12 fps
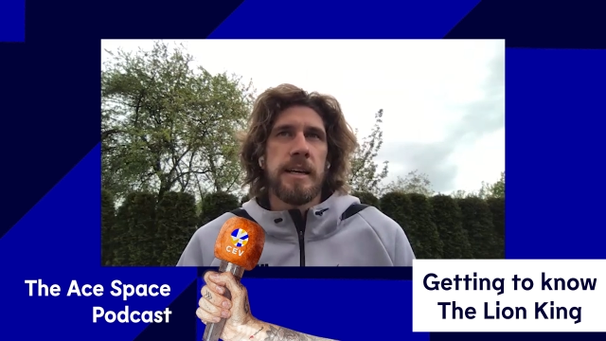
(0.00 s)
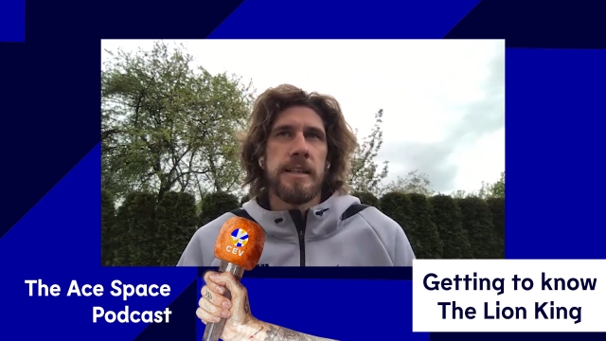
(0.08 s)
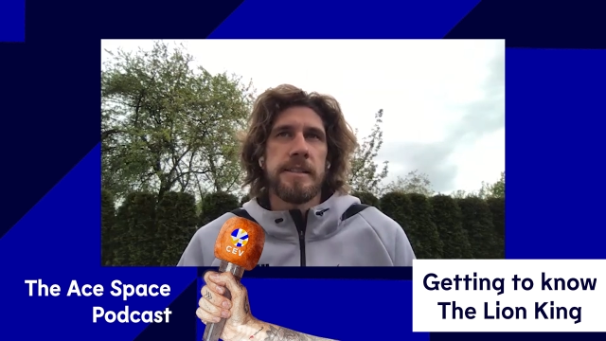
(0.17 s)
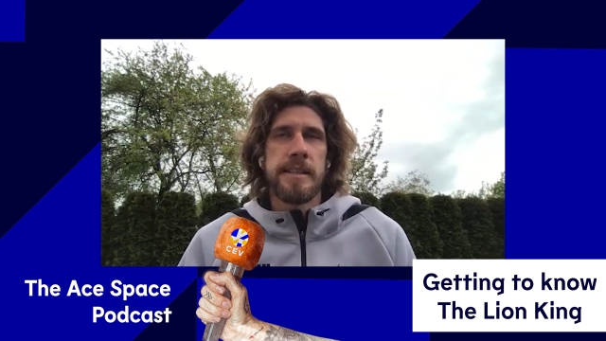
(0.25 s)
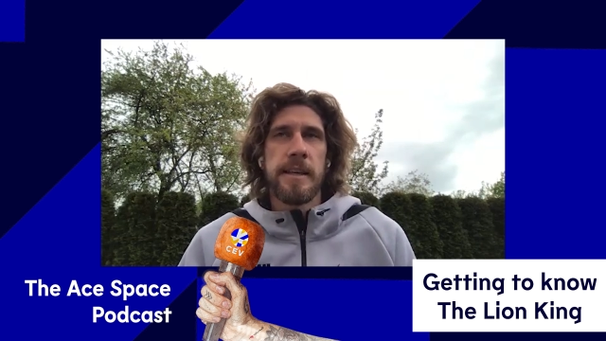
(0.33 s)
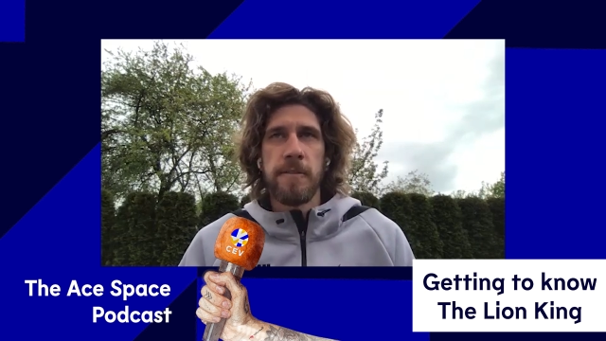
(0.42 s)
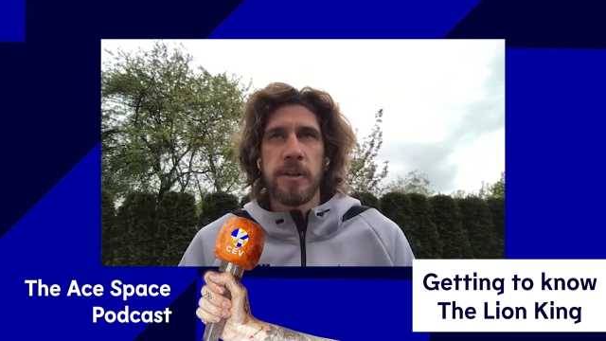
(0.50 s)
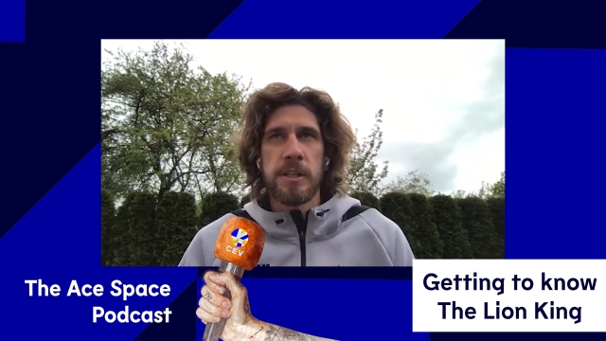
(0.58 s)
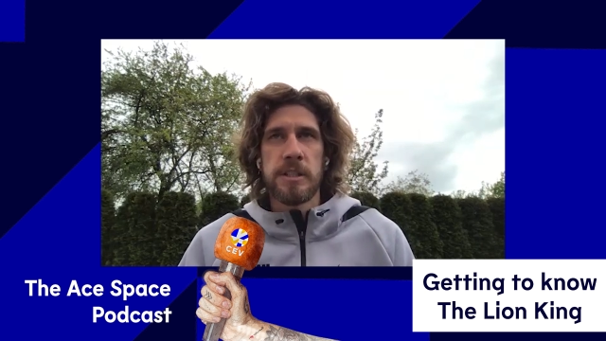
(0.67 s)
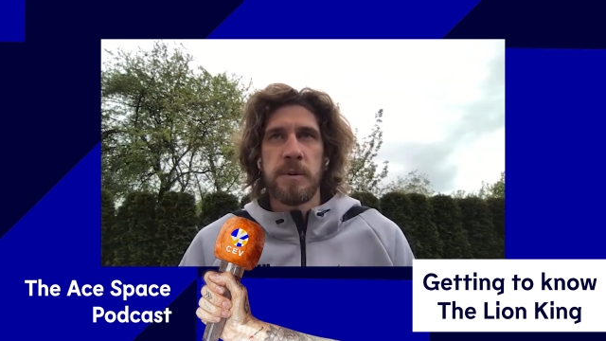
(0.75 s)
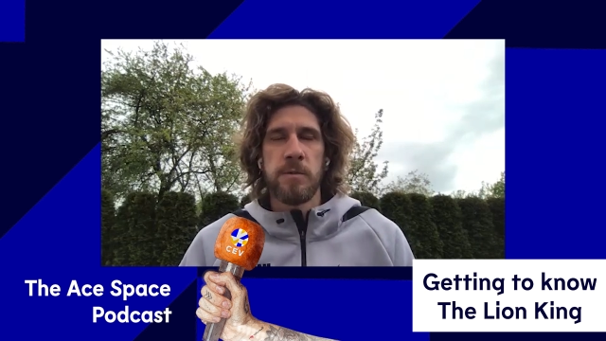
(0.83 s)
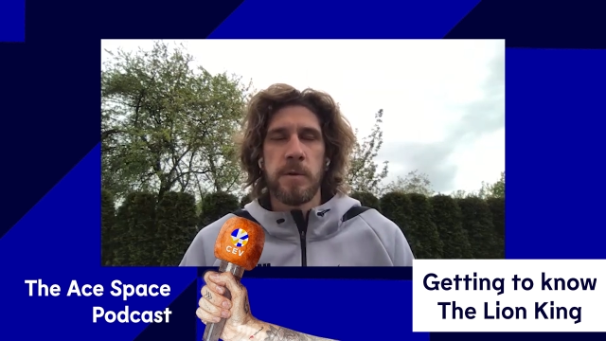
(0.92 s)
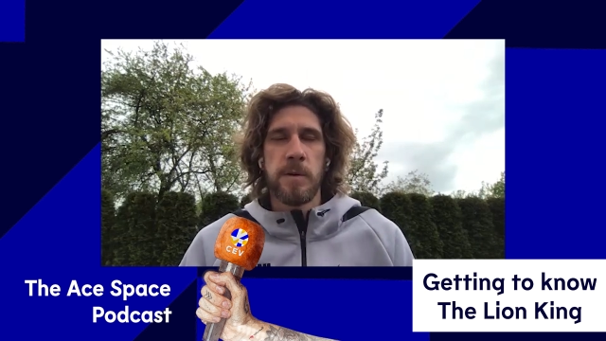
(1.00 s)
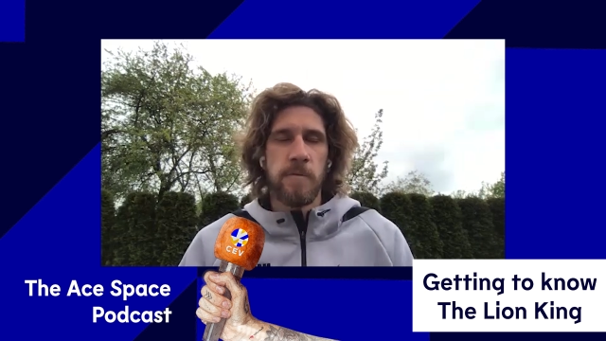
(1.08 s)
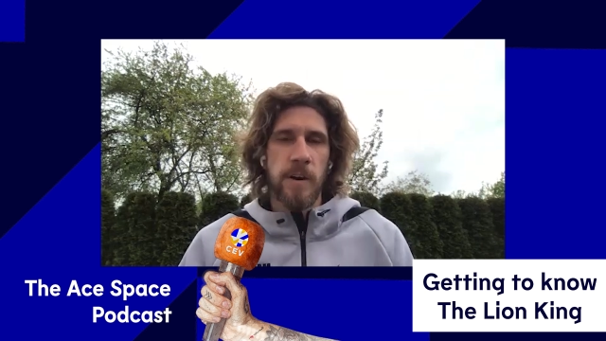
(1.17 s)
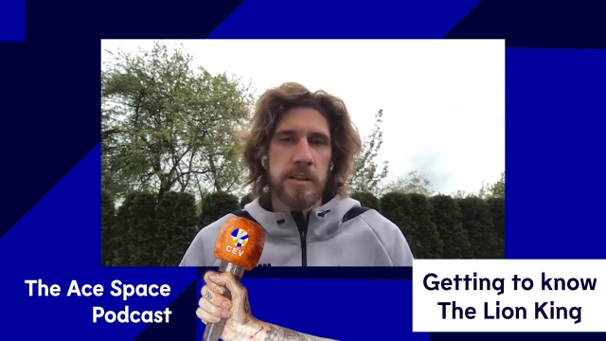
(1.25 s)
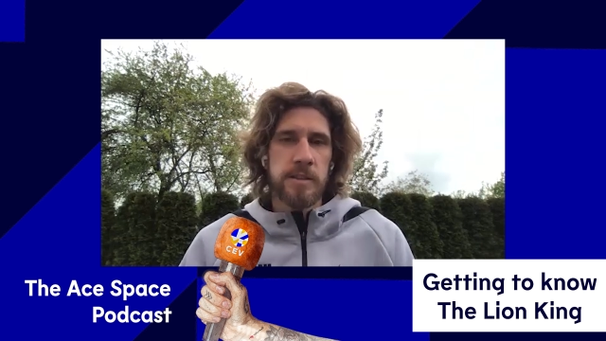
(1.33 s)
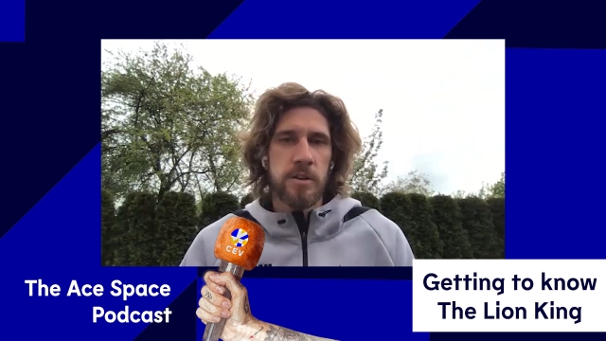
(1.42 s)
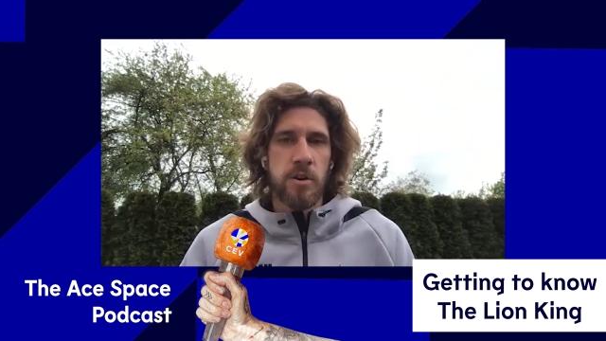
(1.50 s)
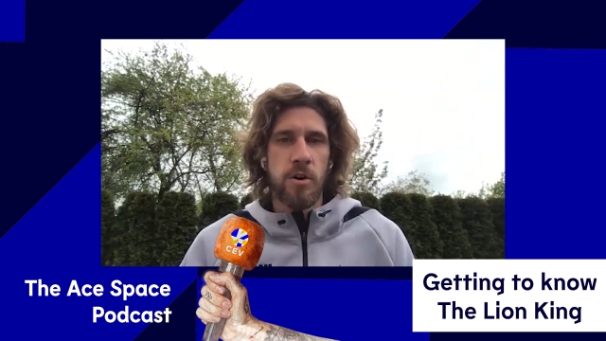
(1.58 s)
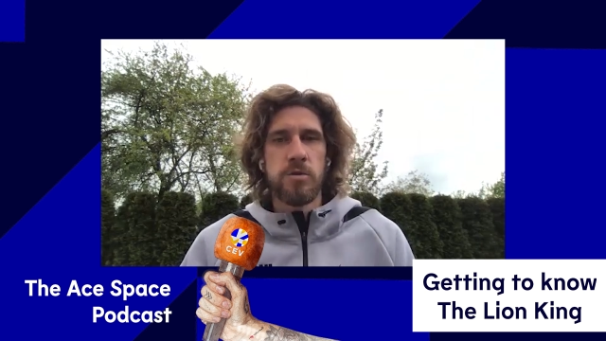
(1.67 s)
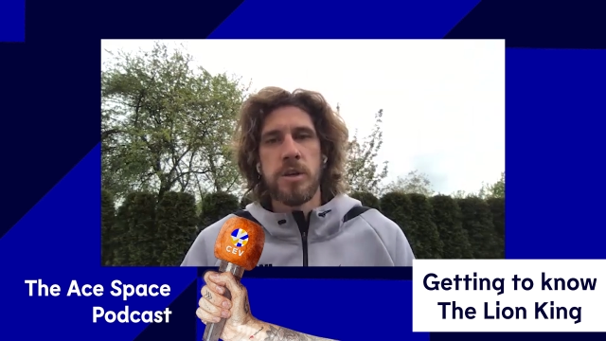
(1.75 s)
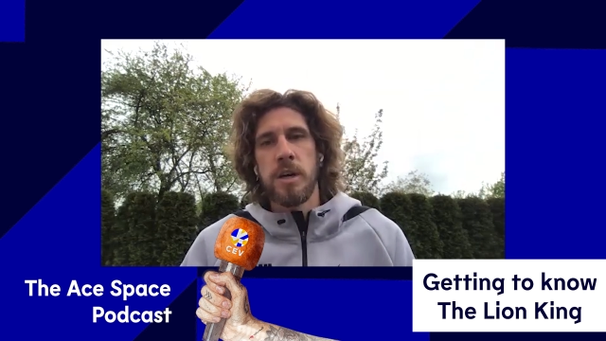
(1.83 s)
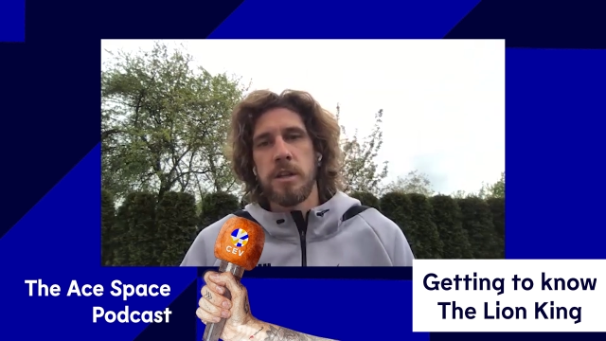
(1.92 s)
the difference between father
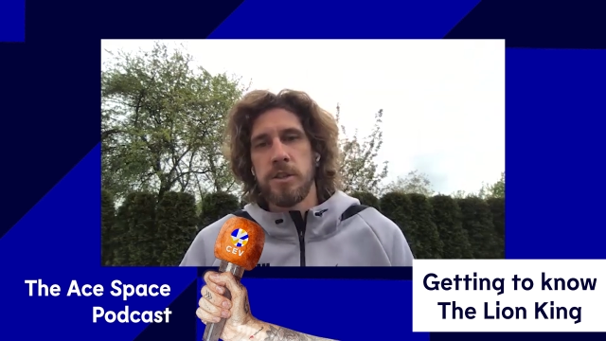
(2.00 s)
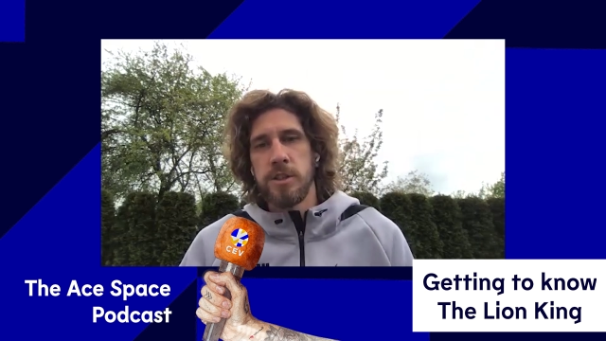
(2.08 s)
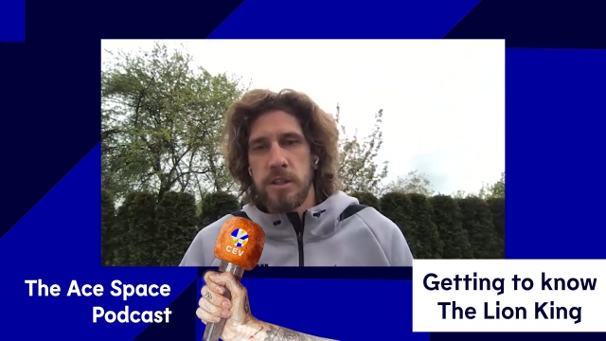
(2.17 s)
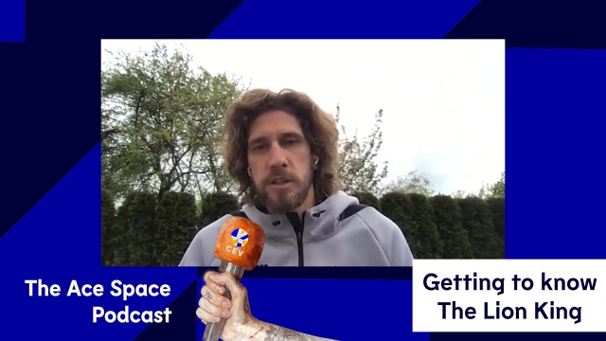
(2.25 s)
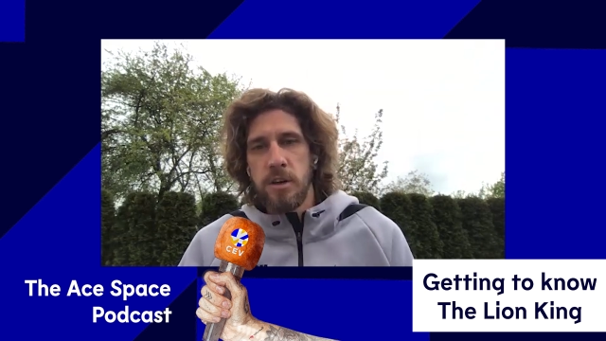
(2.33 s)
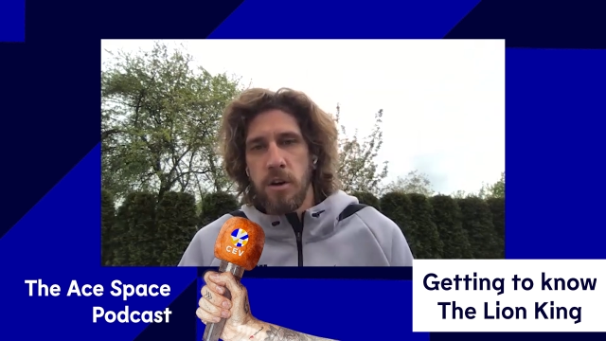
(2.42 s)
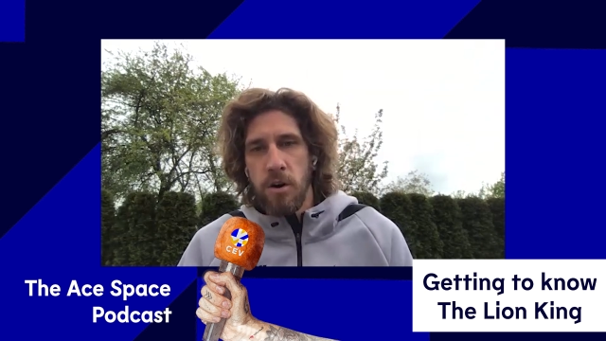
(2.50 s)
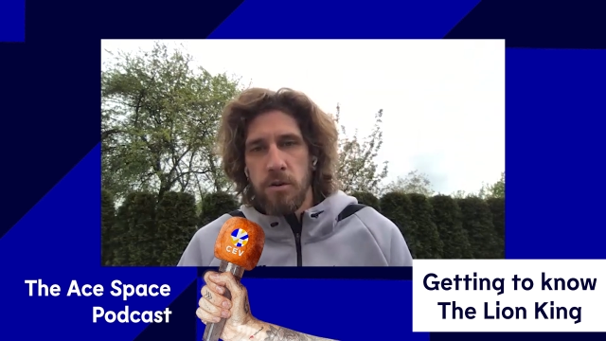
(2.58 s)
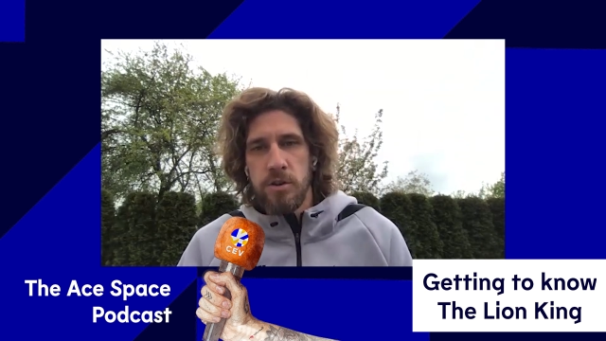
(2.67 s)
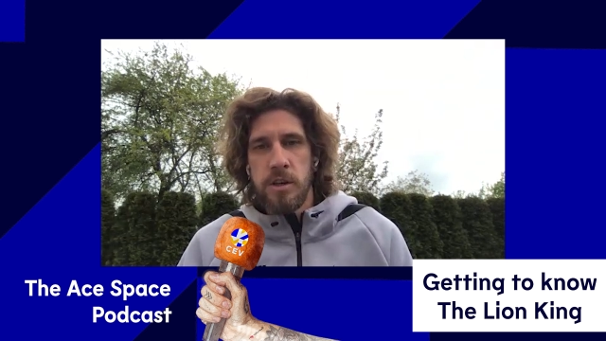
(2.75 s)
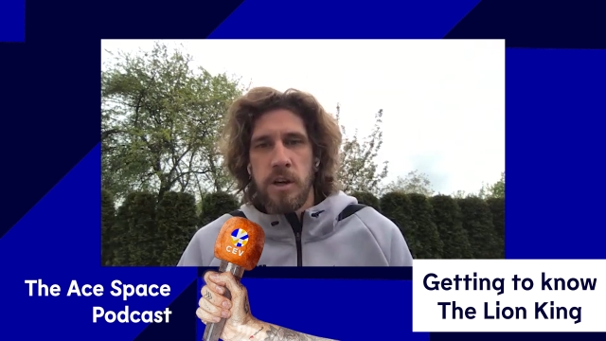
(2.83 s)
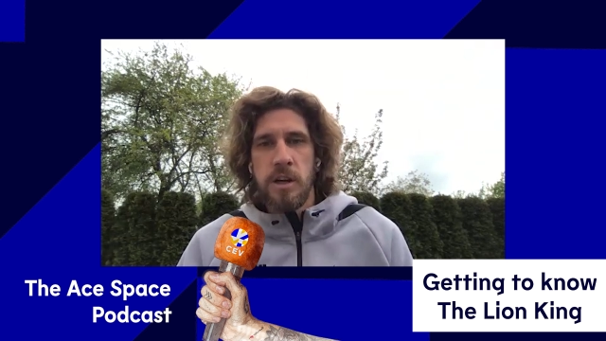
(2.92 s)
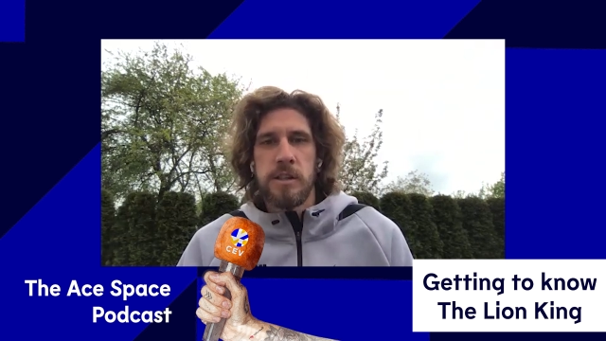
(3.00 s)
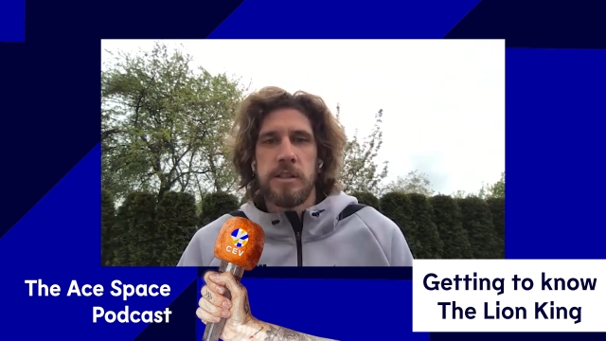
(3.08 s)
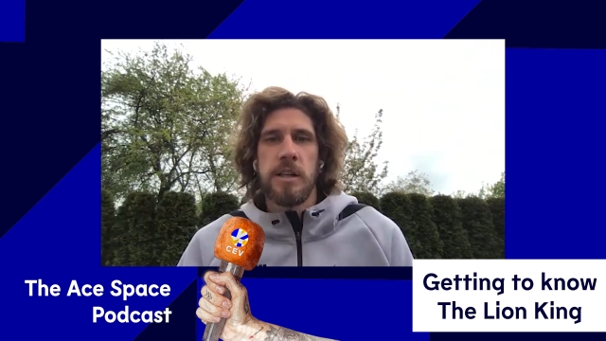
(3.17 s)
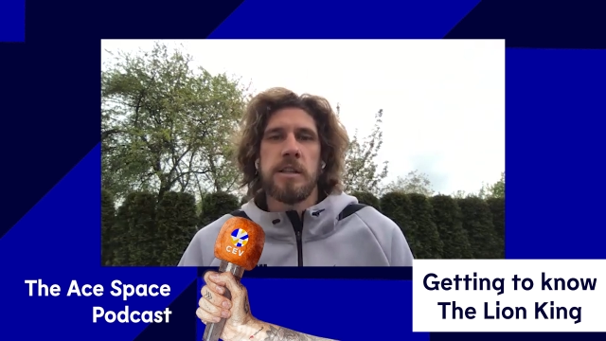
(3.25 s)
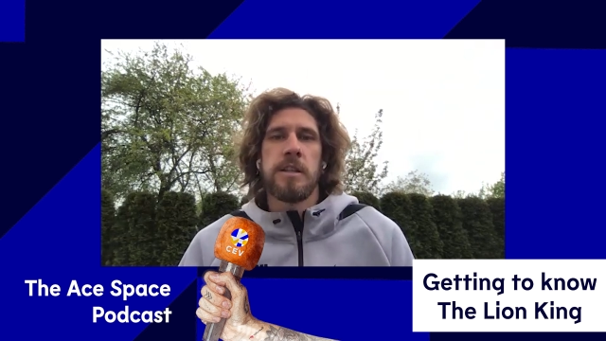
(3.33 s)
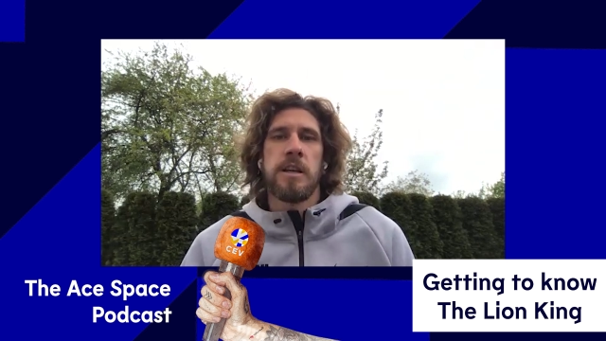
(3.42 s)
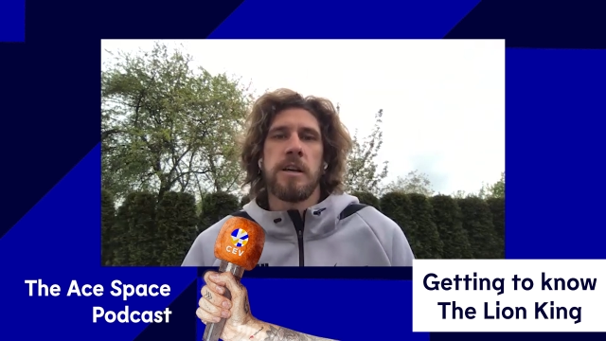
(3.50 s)
coach and just a coach, that